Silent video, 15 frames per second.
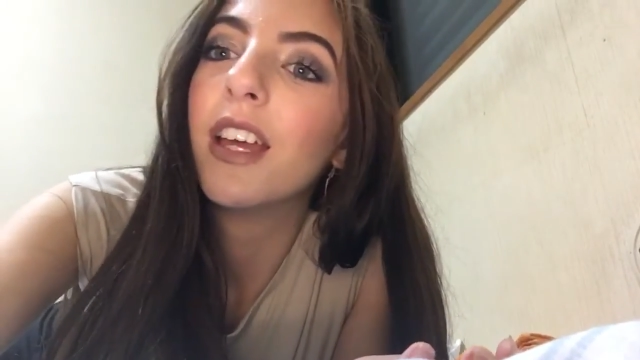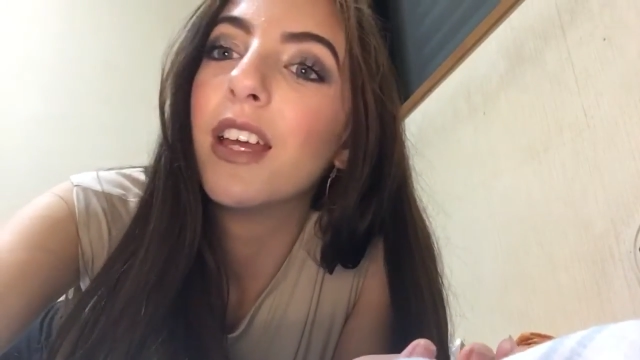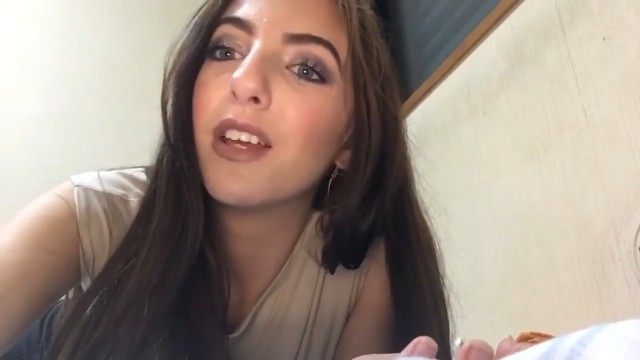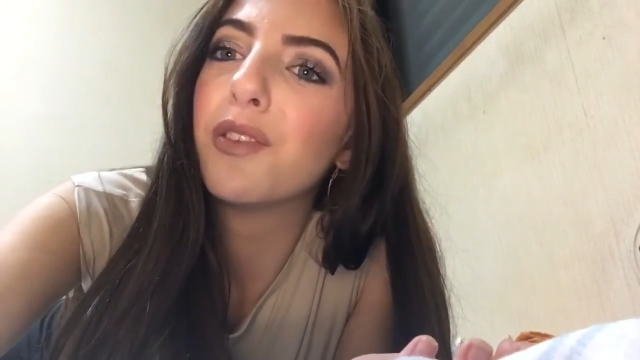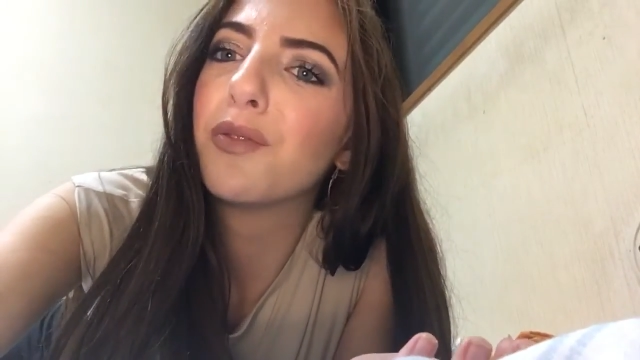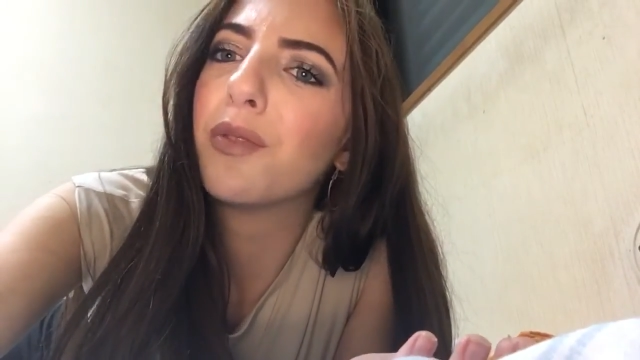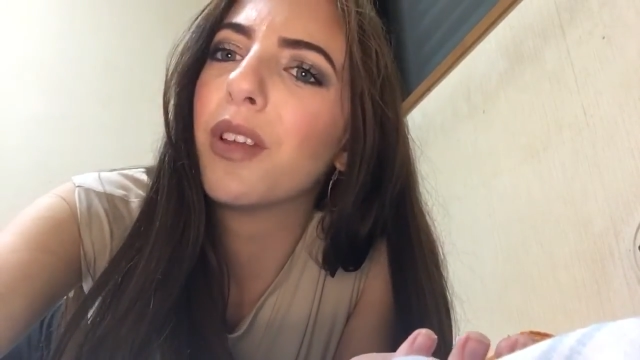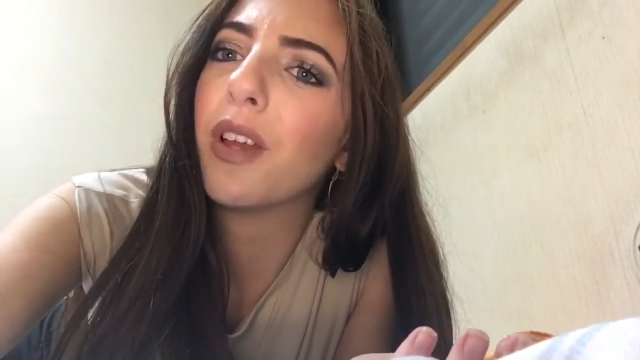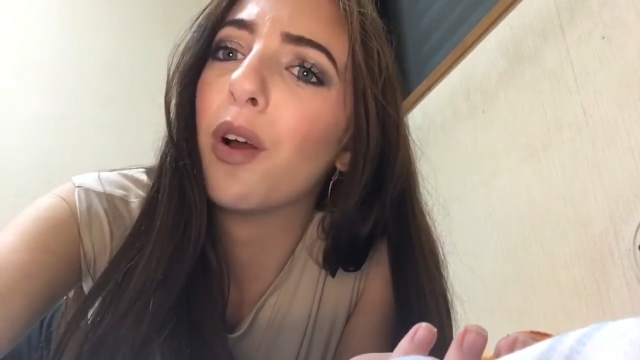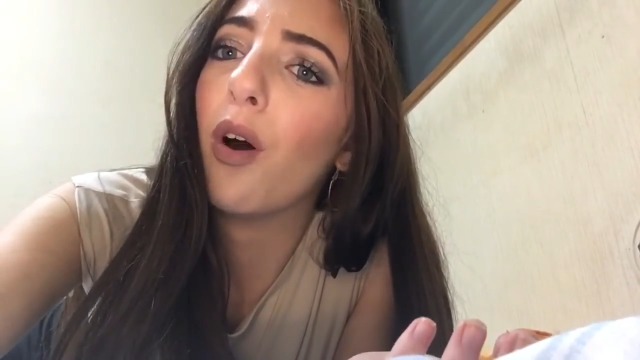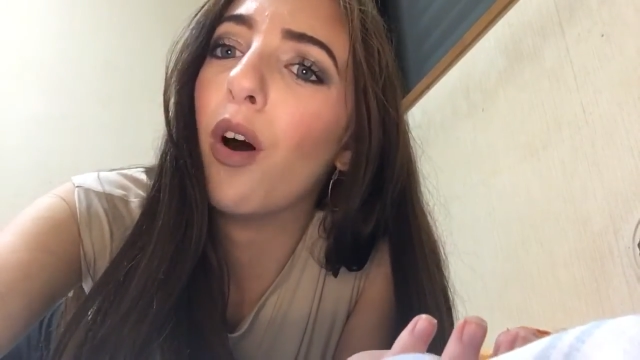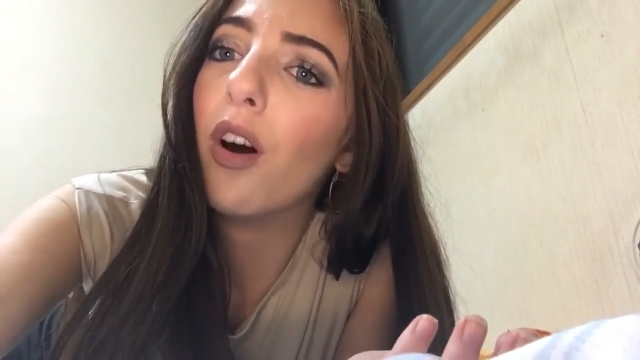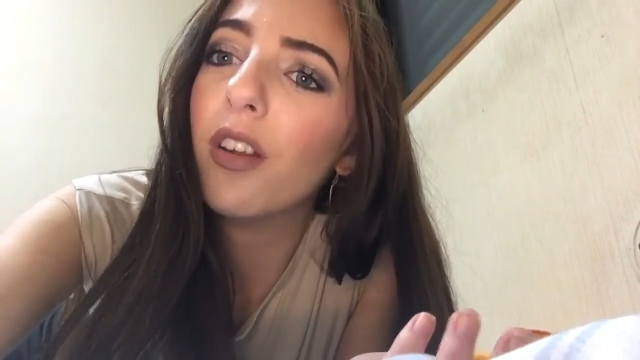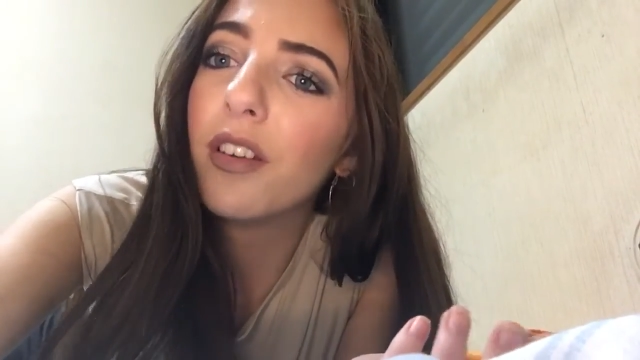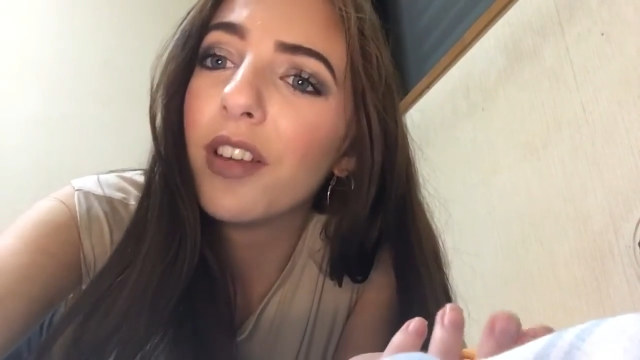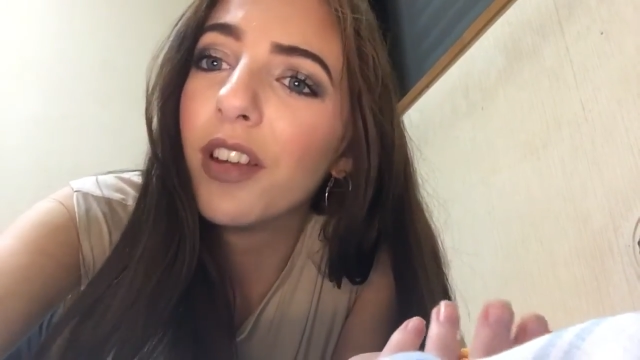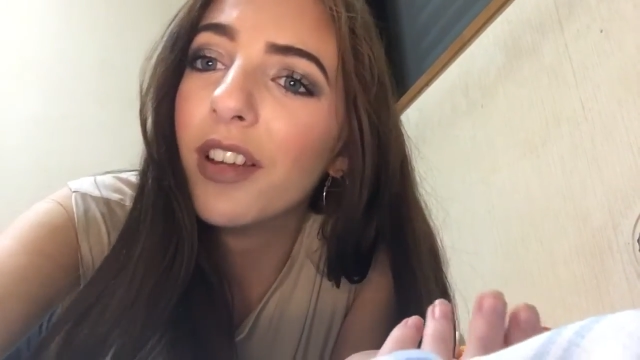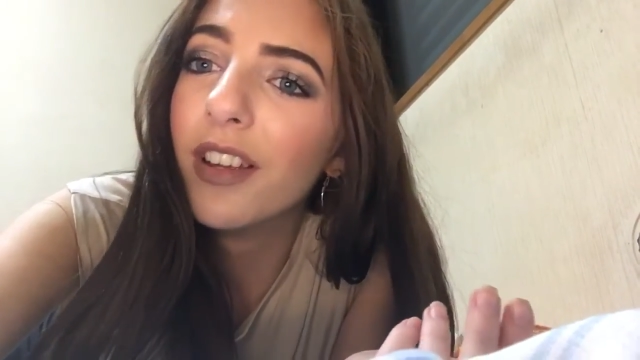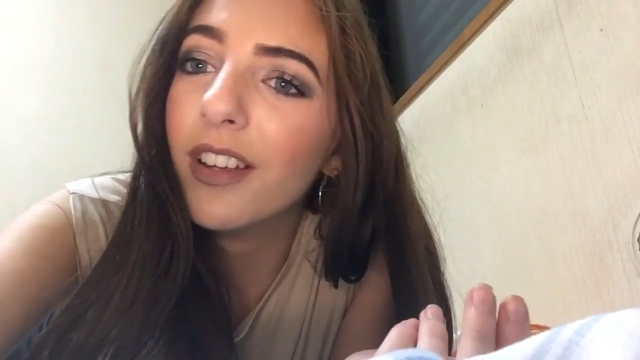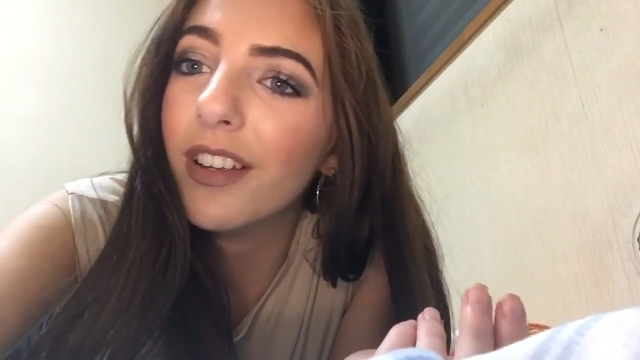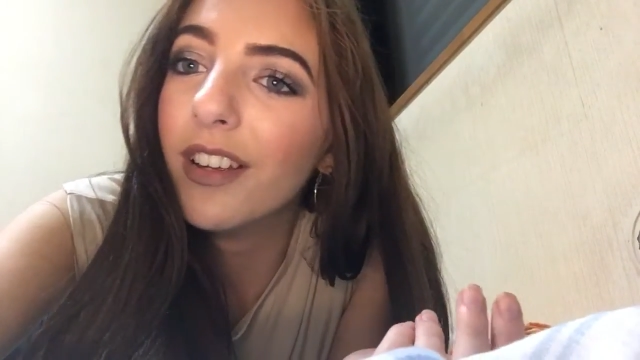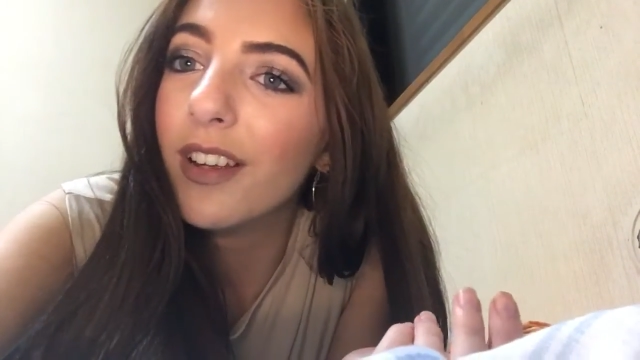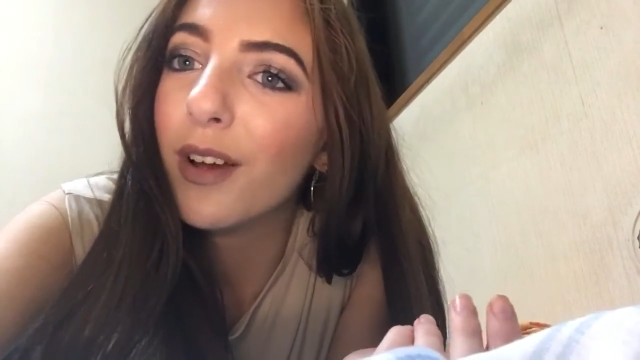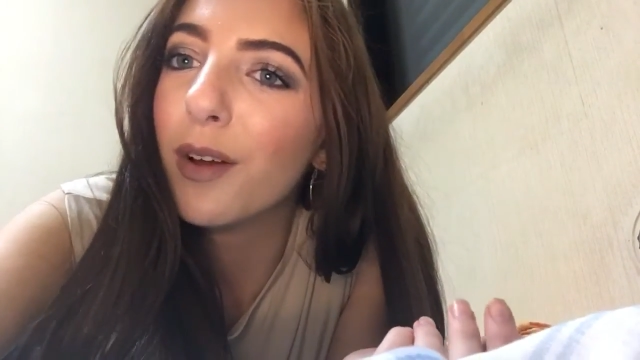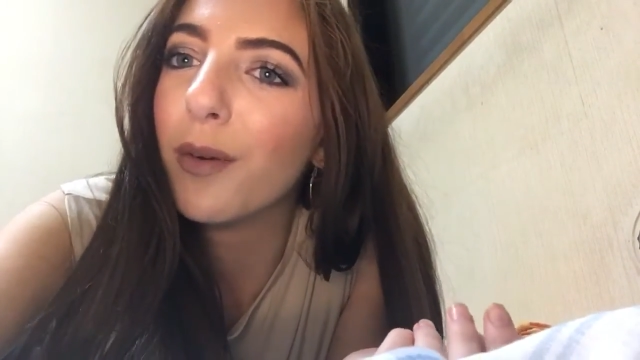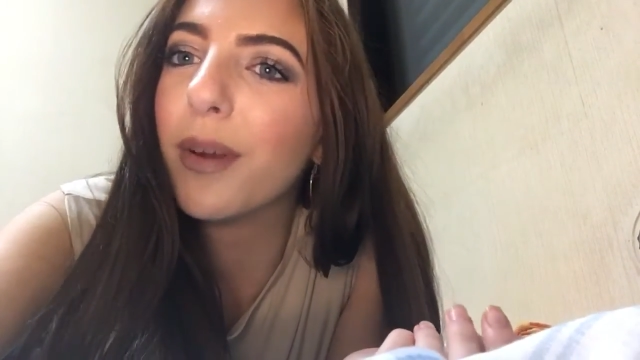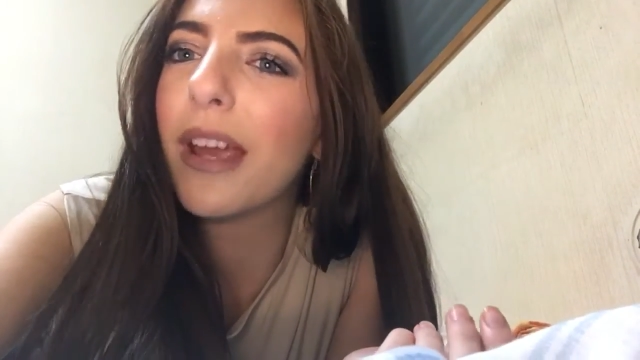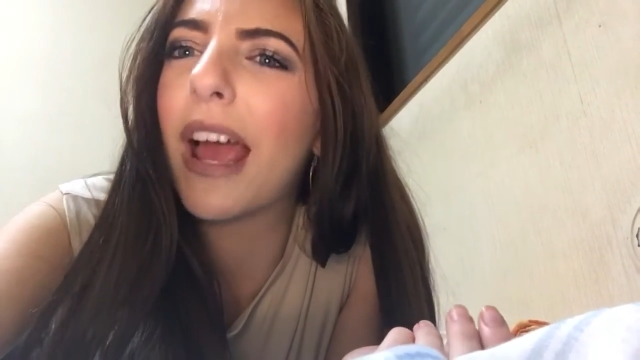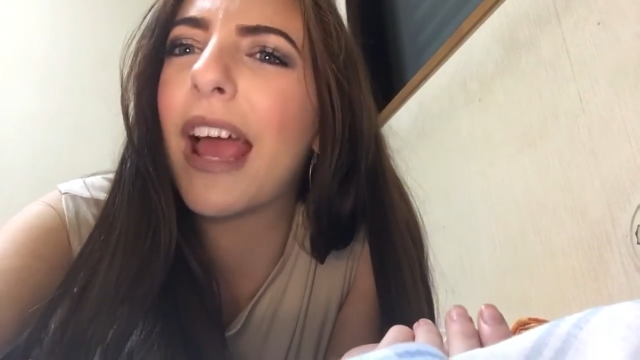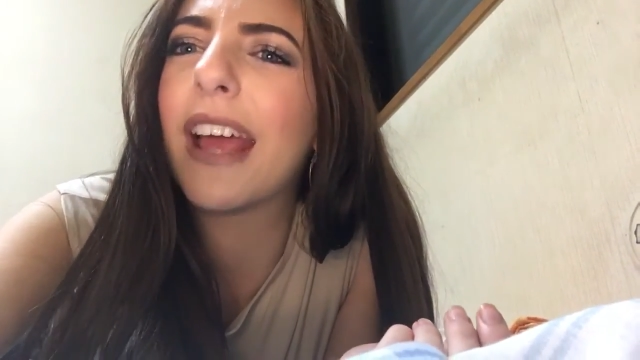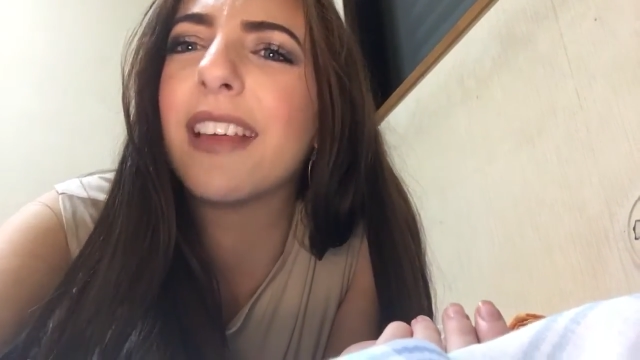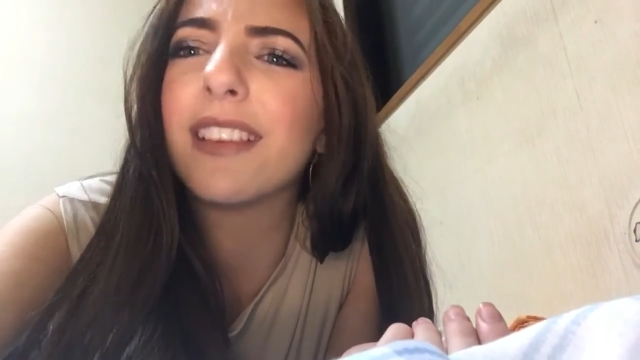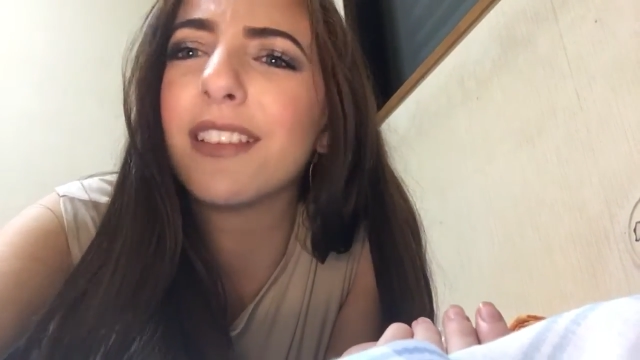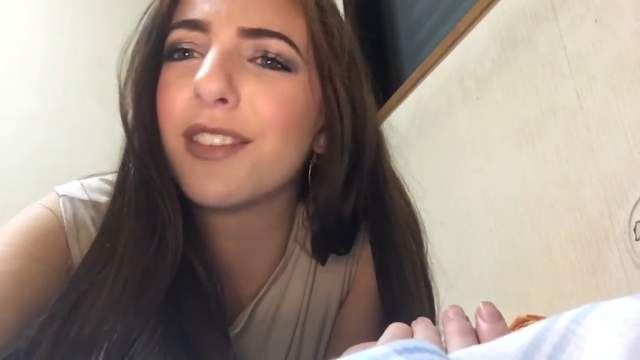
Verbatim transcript: It's really hot. We hate